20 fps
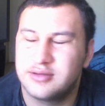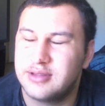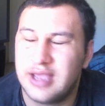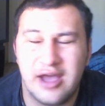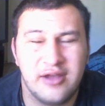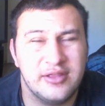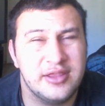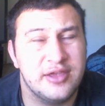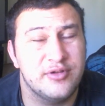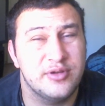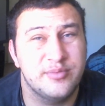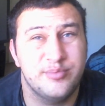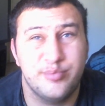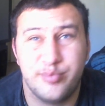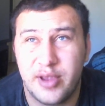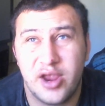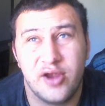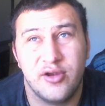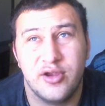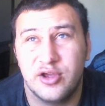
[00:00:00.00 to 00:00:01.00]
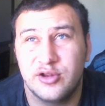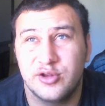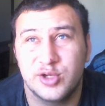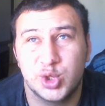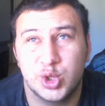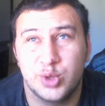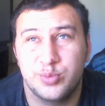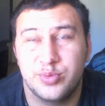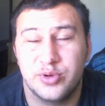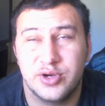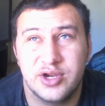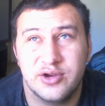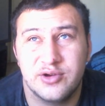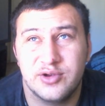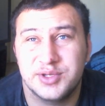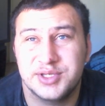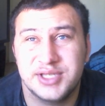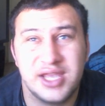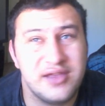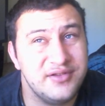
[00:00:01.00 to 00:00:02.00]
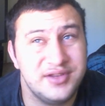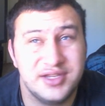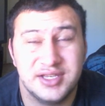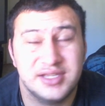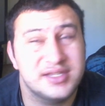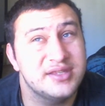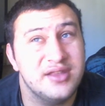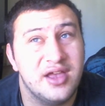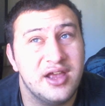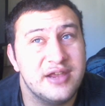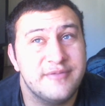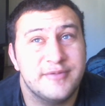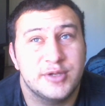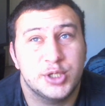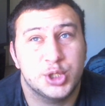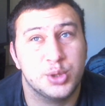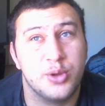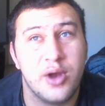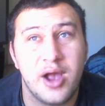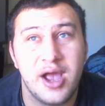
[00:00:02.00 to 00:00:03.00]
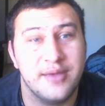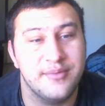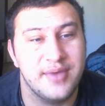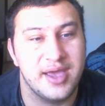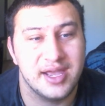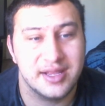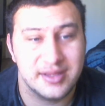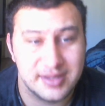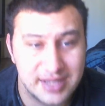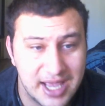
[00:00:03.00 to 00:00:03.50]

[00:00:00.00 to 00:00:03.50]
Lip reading: how they would bury other superheroes, they would just not even try, man.